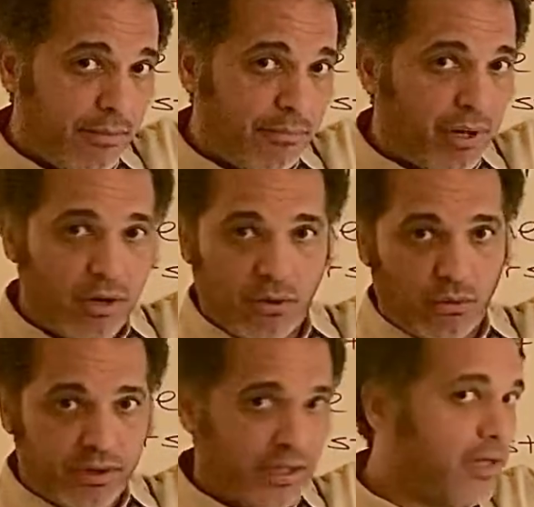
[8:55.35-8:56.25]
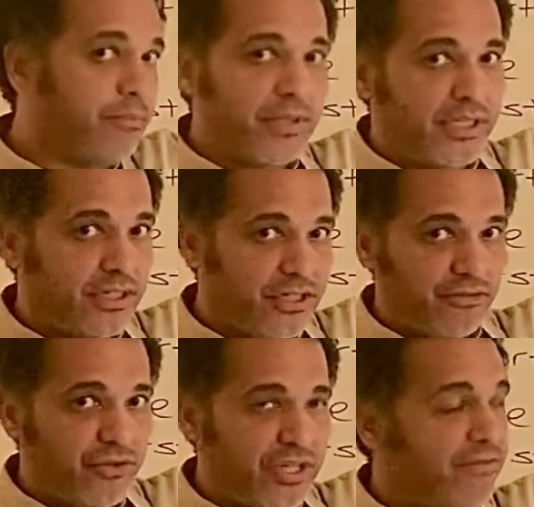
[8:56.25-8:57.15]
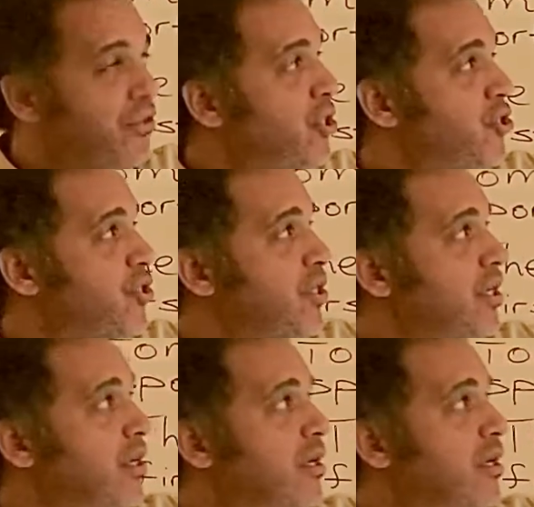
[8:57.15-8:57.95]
but with a completely different definition.